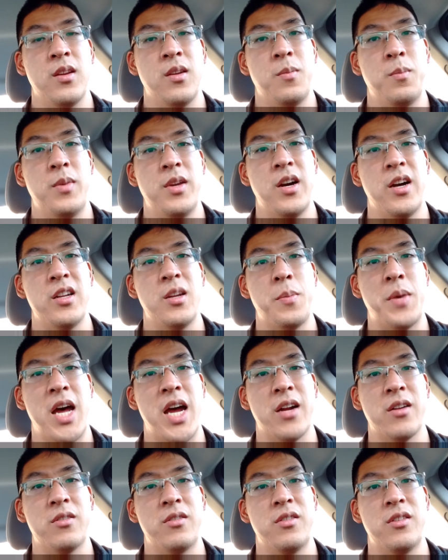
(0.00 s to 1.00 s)
behind the
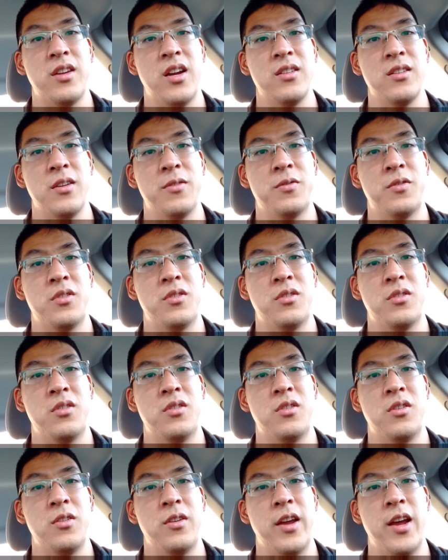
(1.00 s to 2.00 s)
back deadlift
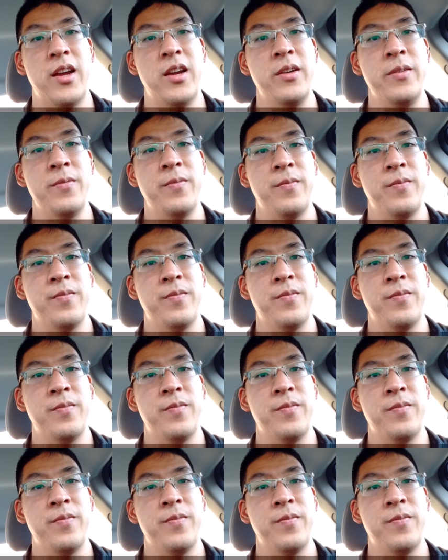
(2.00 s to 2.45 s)
today,